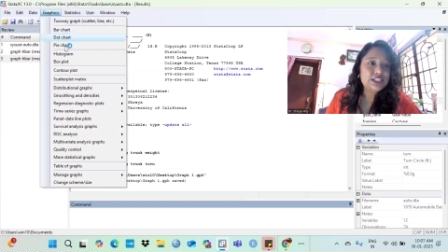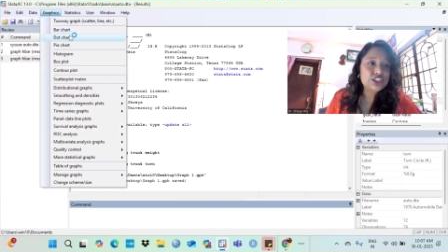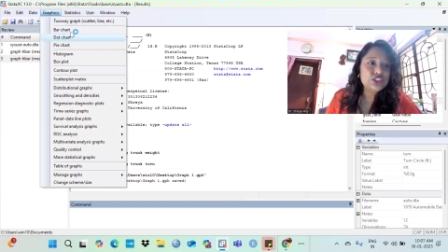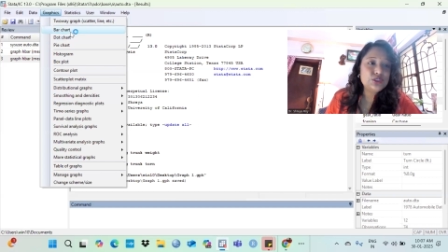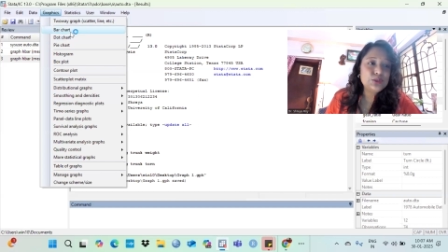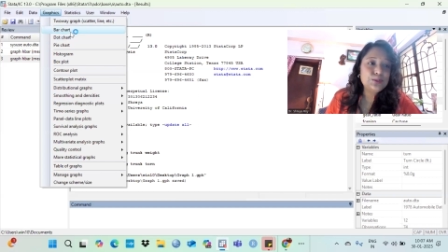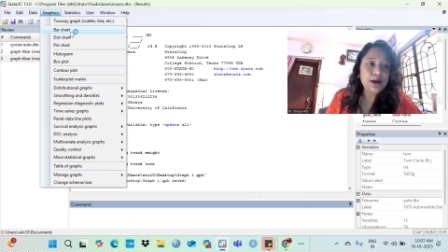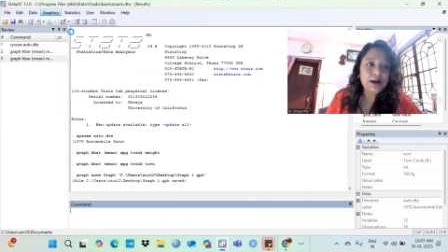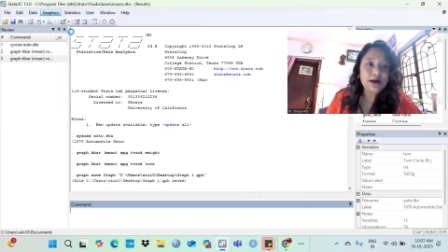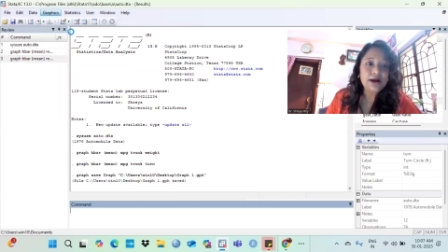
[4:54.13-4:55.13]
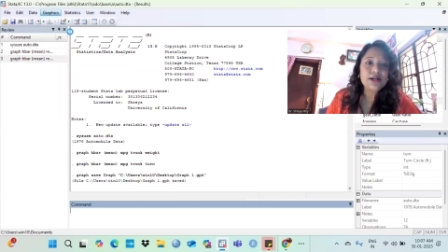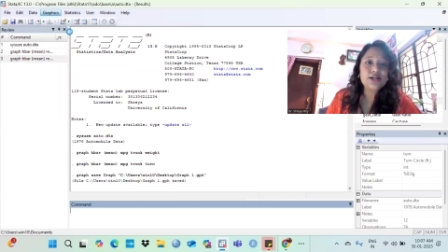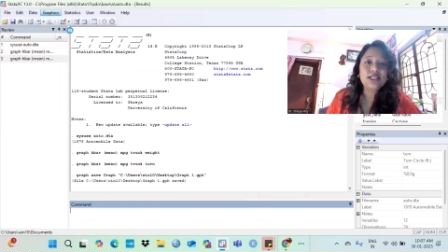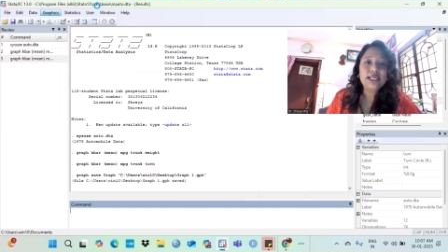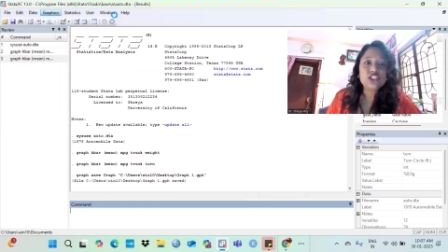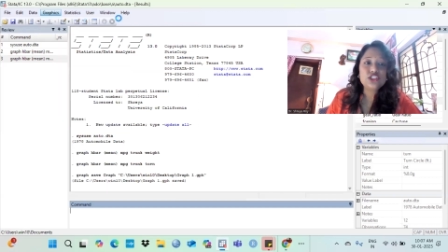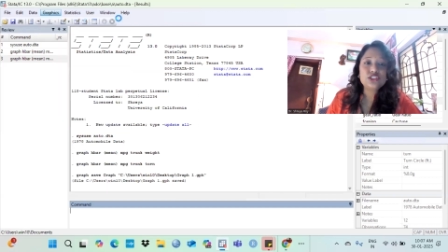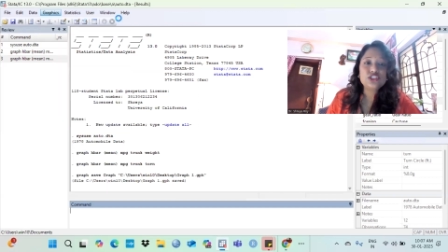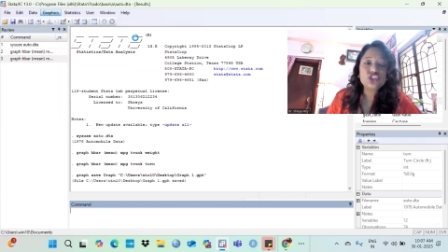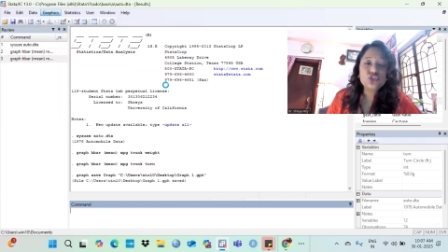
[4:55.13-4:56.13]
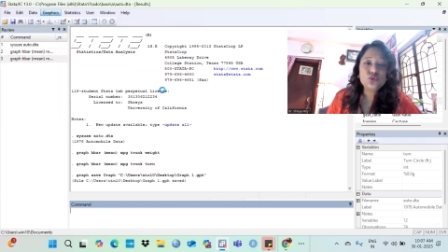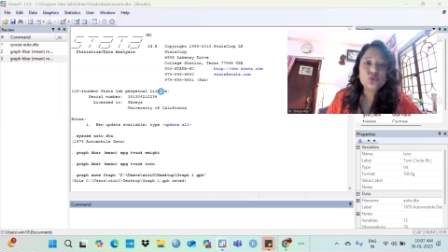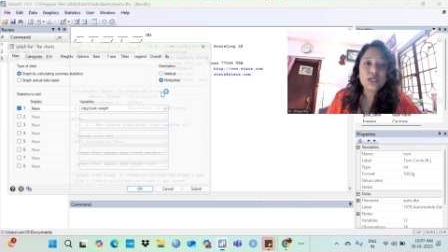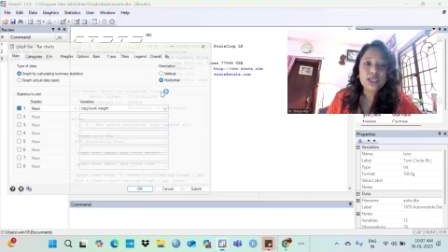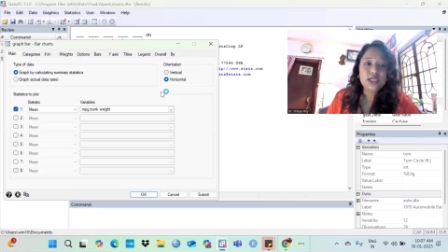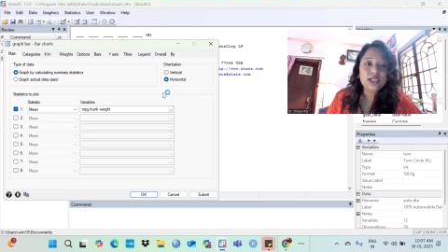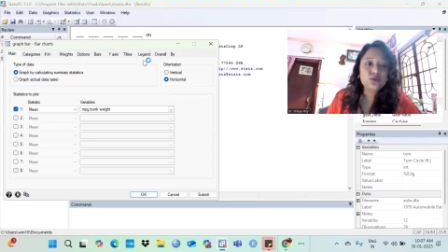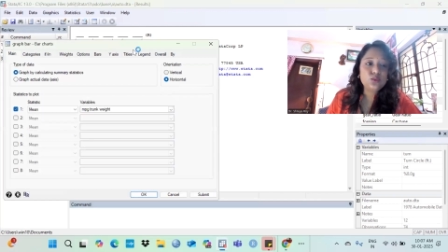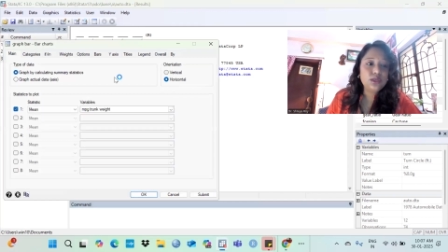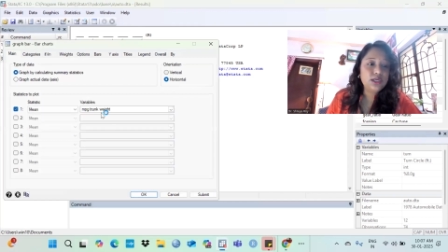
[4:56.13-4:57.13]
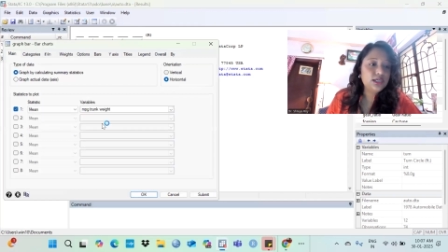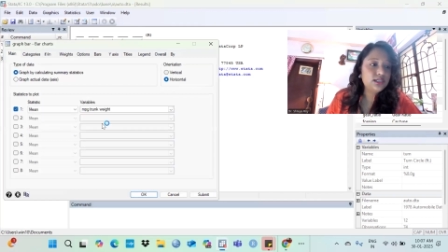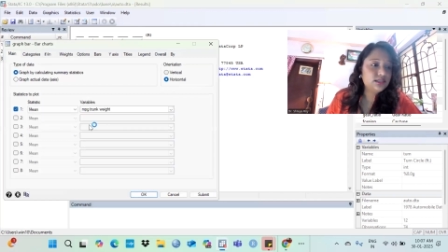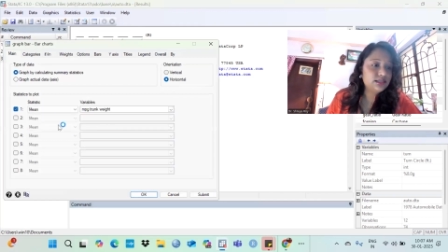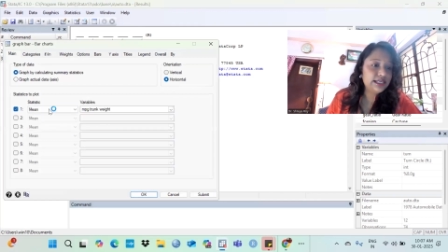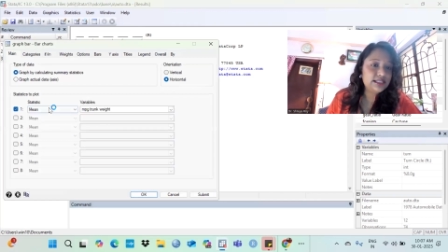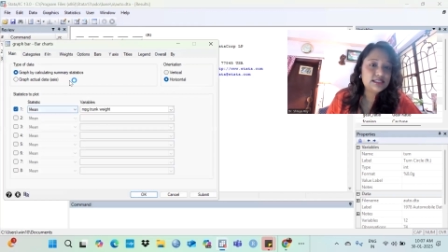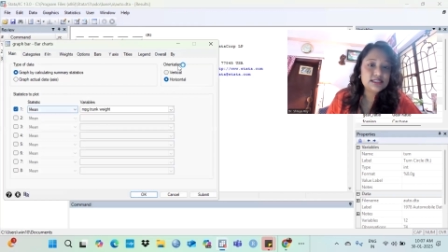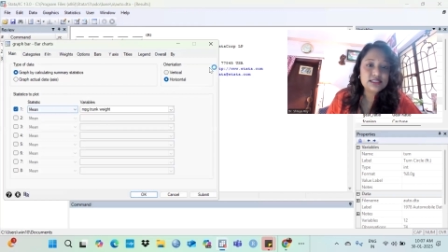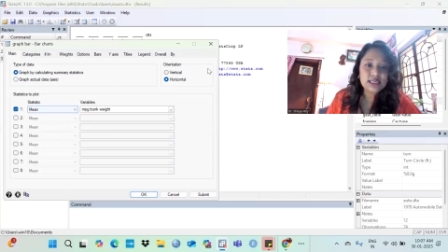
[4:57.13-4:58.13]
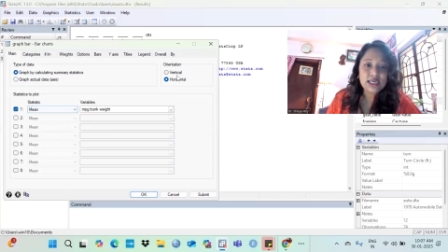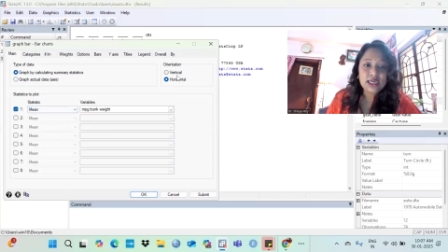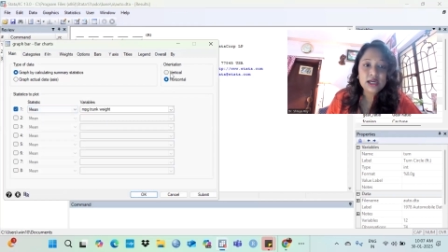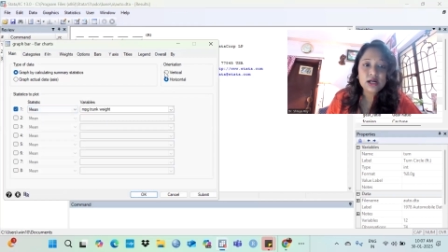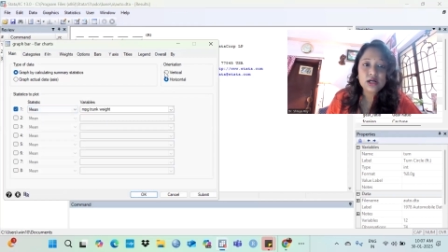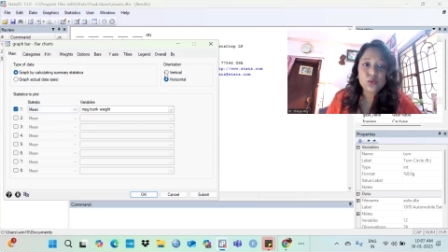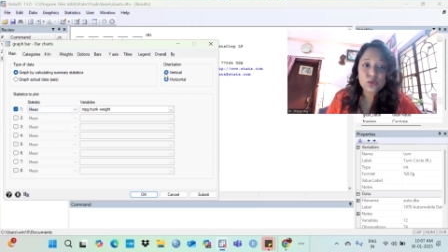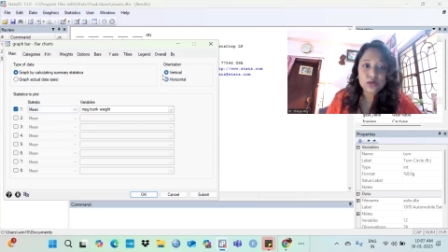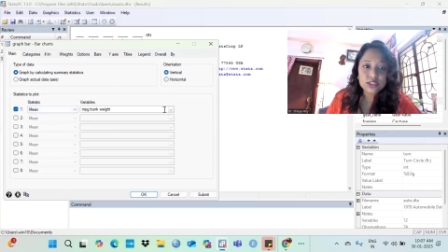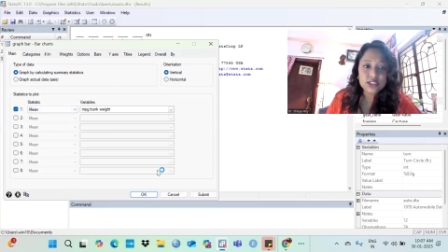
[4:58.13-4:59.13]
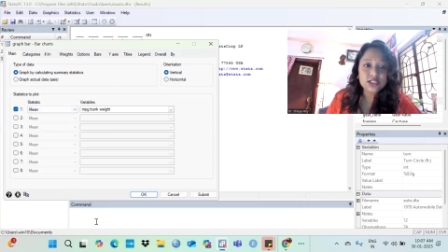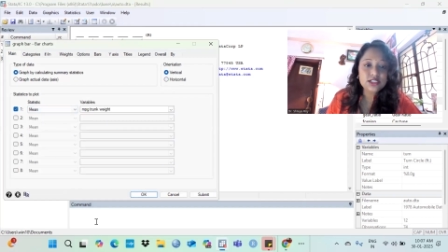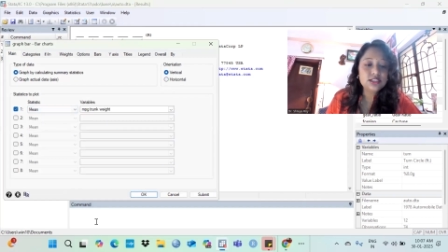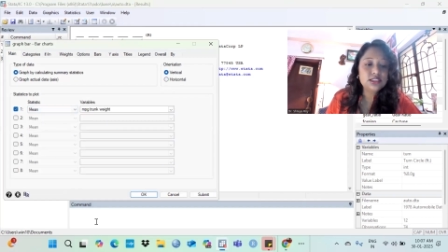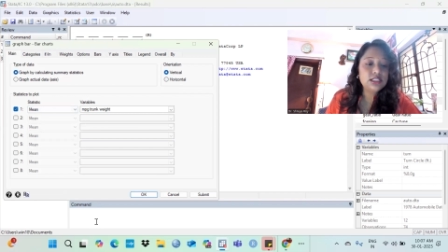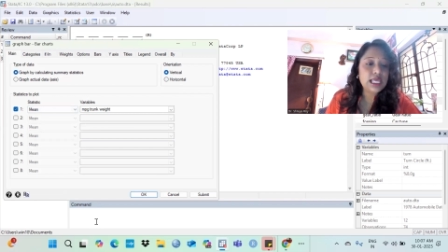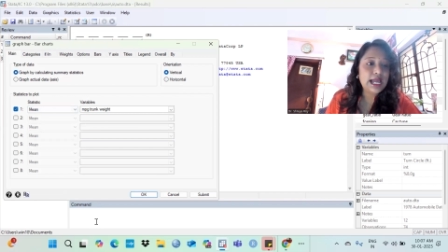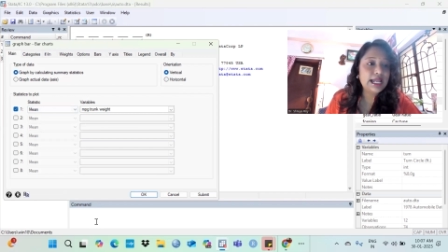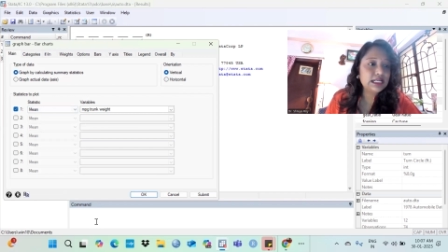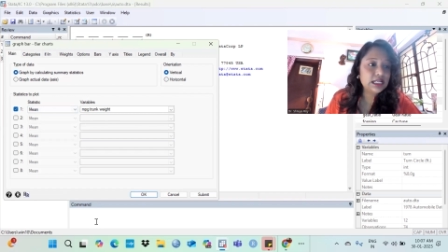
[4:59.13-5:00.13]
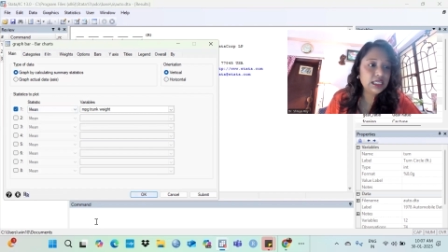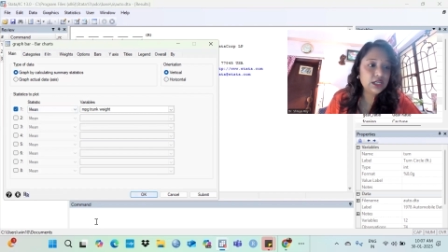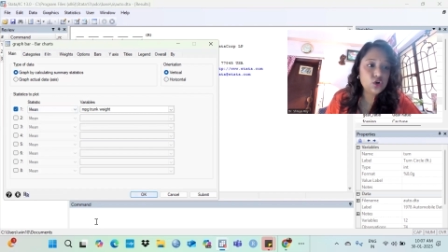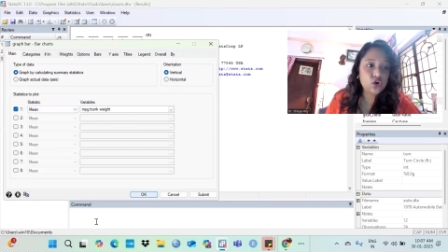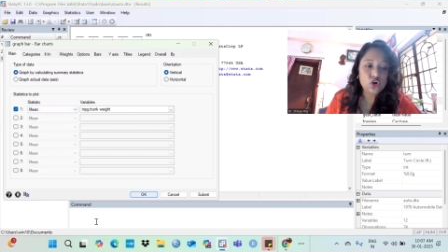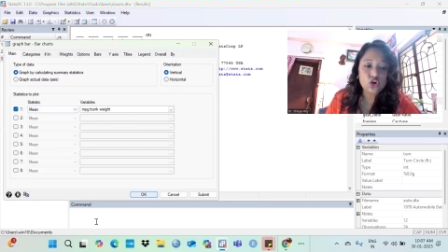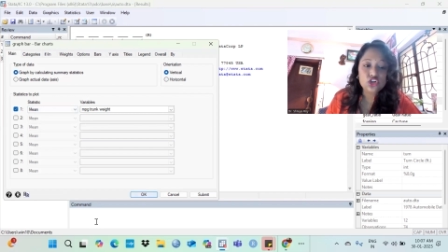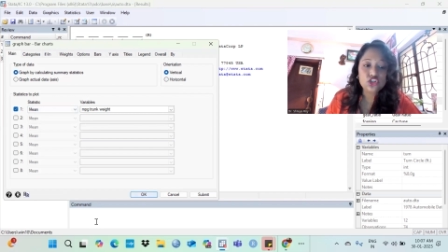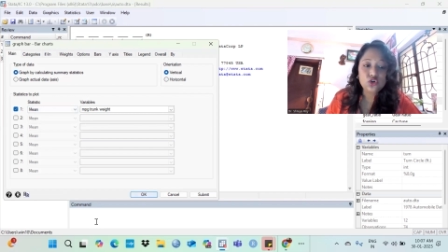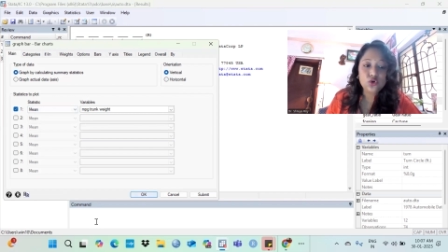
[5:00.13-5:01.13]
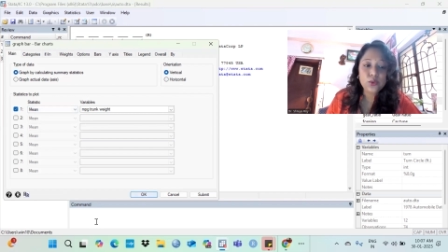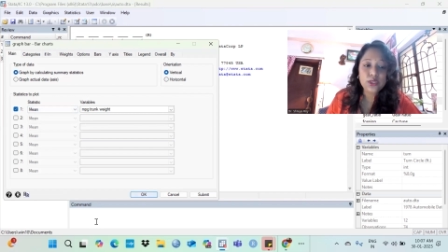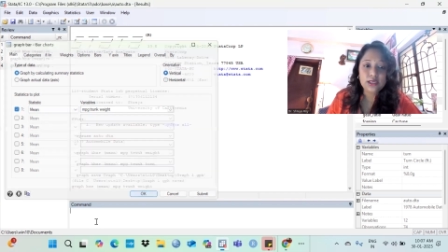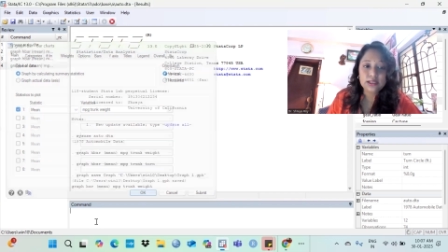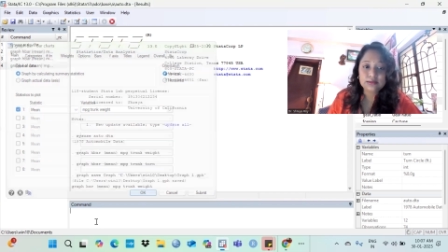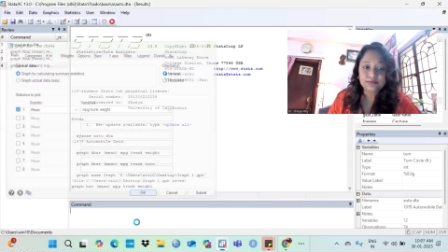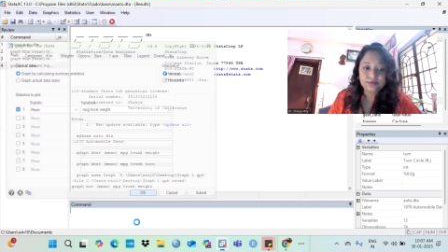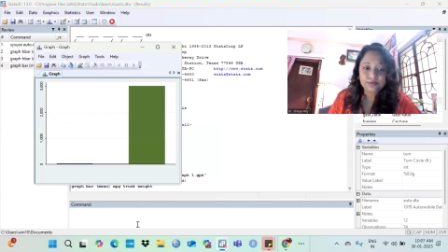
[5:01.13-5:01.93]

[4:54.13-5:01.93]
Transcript: Let's do bar. Let's do it with, let's say, a vertical and click on OK.